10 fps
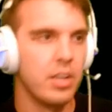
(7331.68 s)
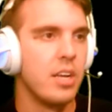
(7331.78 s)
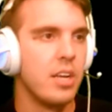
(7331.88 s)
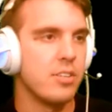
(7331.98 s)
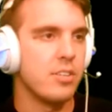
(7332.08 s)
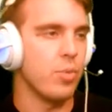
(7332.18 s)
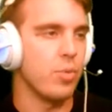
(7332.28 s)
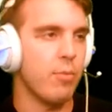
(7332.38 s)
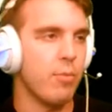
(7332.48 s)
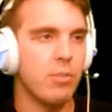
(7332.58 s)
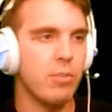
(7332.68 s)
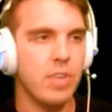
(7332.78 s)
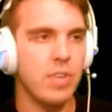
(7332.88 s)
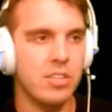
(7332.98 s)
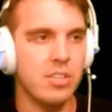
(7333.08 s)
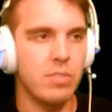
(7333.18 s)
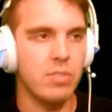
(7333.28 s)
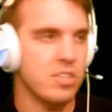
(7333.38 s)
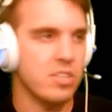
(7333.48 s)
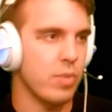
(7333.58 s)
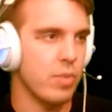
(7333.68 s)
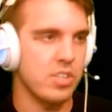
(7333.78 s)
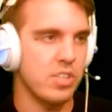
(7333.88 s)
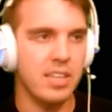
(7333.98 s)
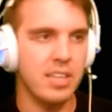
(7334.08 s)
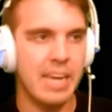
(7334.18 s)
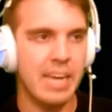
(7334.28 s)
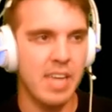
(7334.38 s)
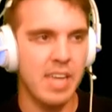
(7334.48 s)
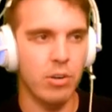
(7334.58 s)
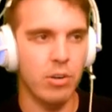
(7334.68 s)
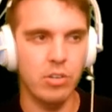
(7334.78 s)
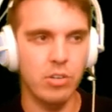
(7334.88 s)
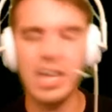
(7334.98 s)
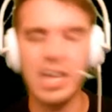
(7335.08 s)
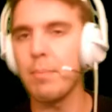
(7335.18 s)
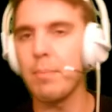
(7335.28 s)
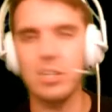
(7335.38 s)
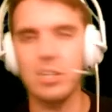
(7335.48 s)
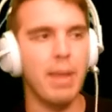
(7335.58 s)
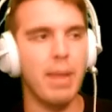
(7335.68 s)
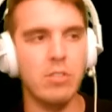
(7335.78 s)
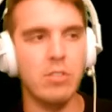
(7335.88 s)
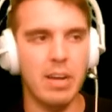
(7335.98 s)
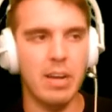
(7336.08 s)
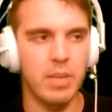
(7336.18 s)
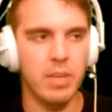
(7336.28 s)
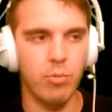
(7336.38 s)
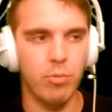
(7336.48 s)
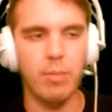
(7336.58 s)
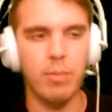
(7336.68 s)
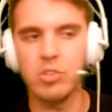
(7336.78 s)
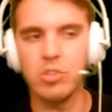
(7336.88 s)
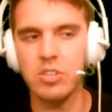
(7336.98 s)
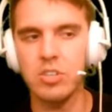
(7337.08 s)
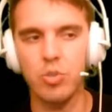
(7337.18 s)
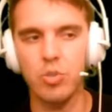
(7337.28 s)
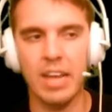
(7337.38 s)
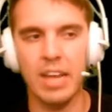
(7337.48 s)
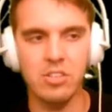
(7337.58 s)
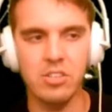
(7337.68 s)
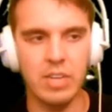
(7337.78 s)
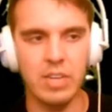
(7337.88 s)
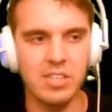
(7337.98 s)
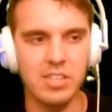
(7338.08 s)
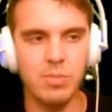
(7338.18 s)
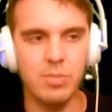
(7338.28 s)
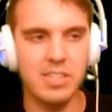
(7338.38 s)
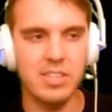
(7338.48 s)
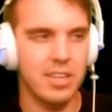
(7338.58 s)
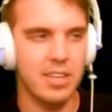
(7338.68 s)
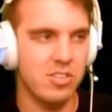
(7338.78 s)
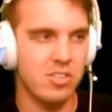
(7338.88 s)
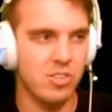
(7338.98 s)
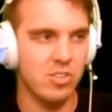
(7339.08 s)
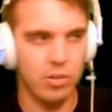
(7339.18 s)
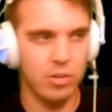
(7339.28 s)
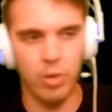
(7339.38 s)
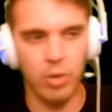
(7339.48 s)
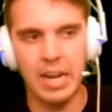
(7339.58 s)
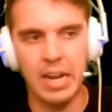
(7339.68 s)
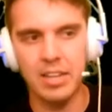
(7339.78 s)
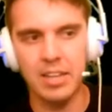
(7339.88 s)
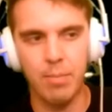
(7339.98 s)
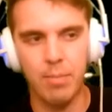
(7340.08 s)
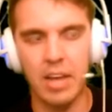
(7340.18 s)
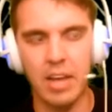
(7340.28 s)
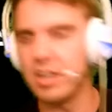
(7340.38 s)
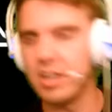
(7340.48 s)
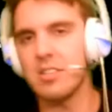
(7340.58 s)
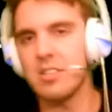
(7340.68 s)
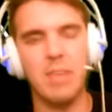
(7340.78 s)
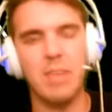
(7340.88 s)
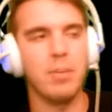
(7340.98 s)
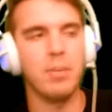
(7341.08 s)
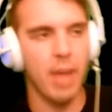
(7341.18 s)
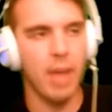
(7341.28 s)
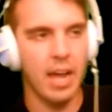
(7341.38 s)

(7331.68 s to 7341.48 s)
So what I want you guys to do in this situation, take the top tower. You're top because Baron's about to be up. Remember, you just took Dragon, so you got 6 minutes on this. You don't have to worry about anything bot. Nothing's going to be happening bot.